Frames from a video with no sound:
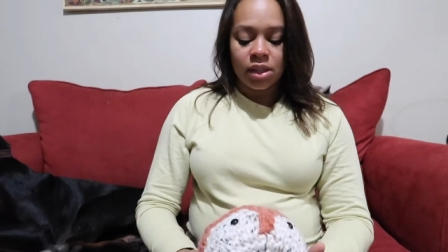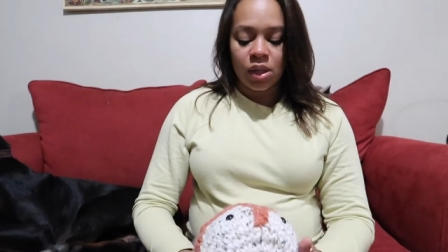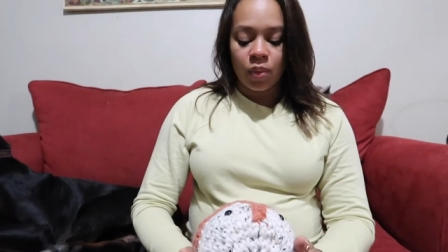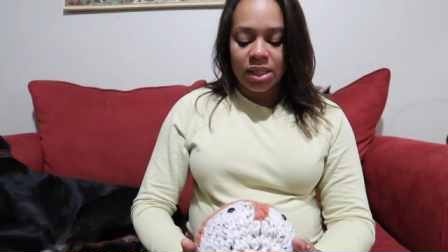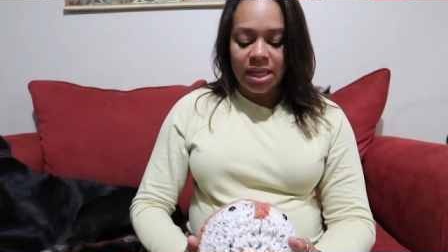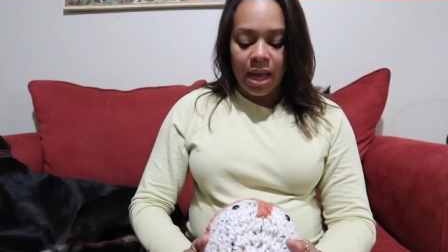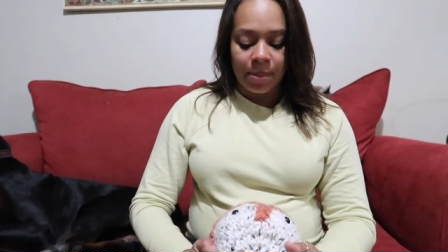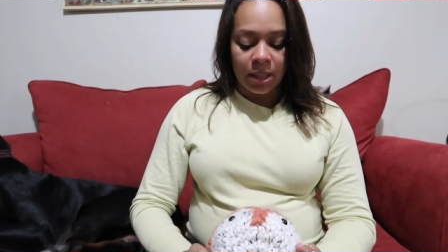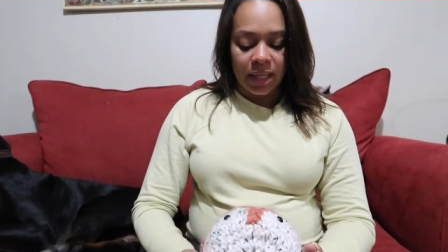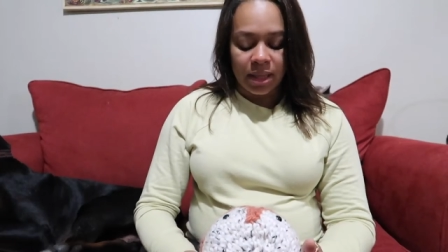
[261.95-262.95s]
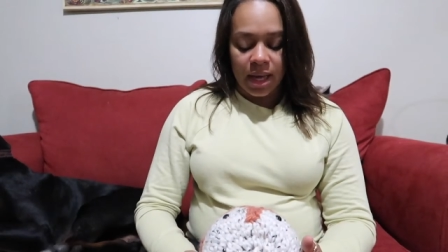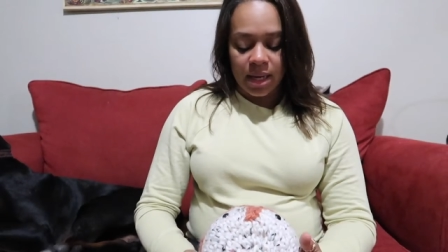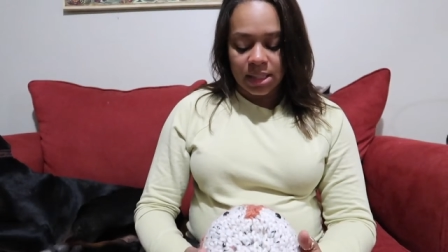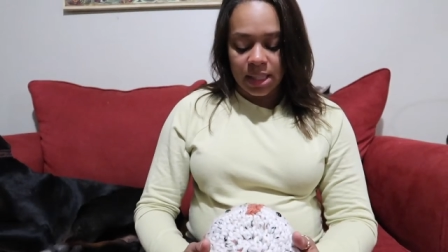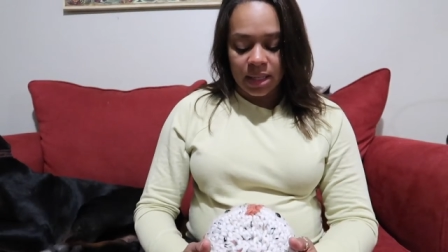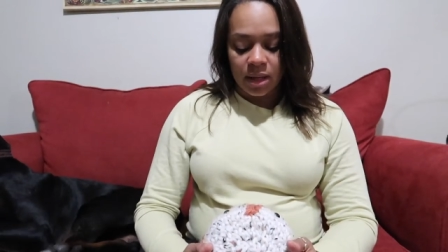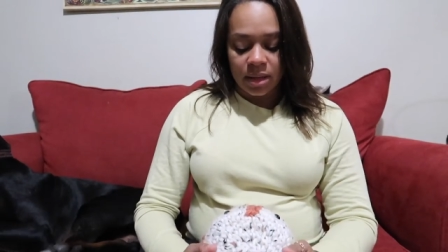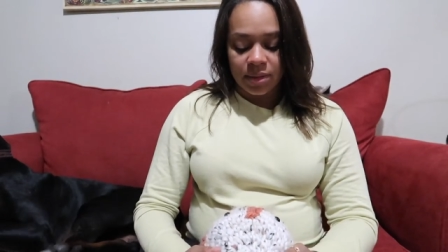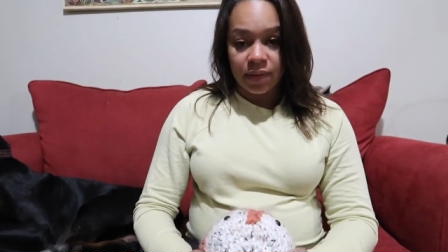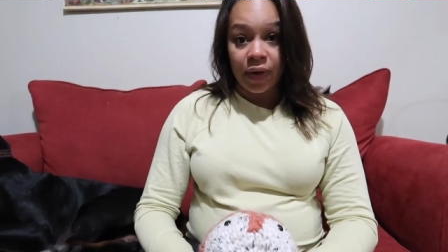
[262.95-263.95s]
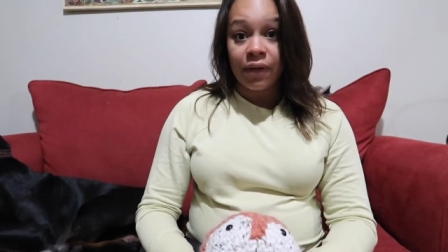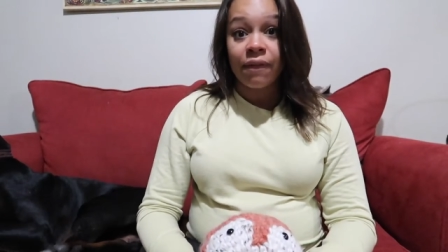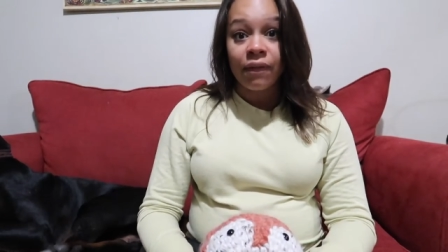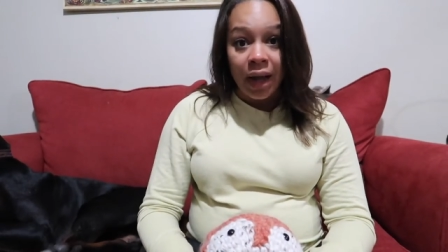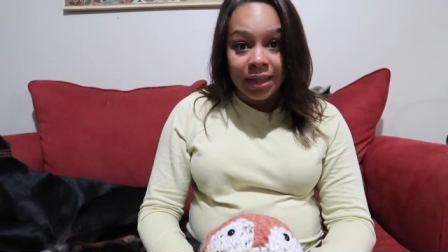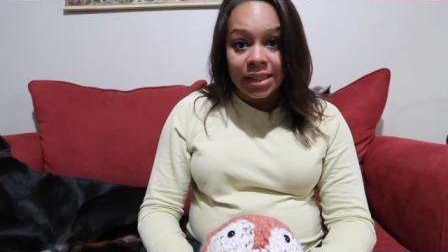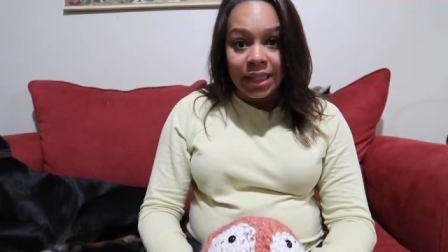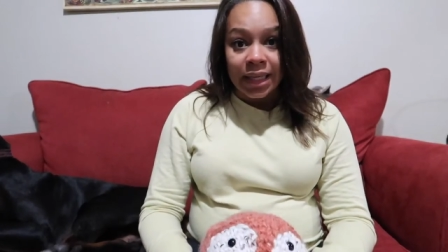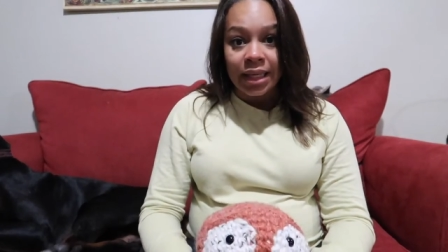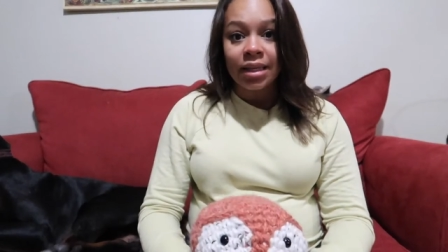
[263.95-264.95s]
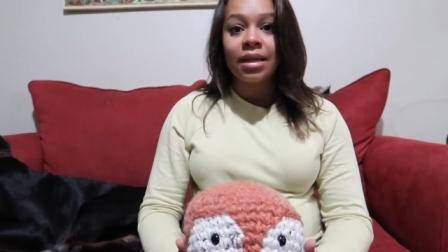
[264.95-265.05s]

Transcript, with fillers: So I wanted to emulate that because I thought that was very foxy.